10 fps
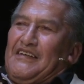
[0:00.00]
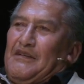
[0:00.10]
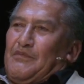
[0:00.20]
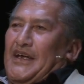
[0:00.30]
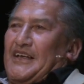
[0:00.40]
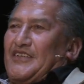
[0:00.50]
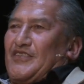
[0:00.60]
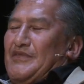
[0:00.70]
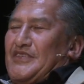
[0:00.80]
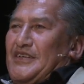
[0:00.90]
bang the
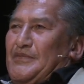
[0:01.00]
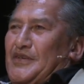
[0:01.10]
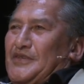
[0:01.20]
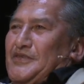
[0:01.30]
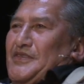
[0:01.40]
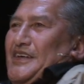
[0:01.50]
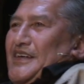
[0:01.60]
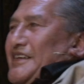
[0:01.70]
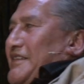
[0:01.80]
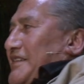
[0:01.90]
drums in the middle, and
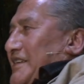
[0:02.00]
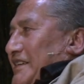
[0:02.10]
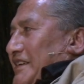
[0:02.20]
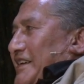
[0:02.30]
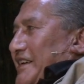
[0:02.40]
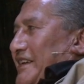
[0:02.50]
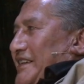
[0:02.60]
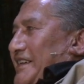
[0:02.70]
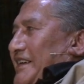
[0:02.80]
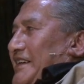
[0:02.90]
do the karakia at
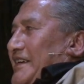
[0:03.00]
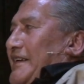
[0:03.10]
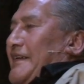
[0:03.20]
the end.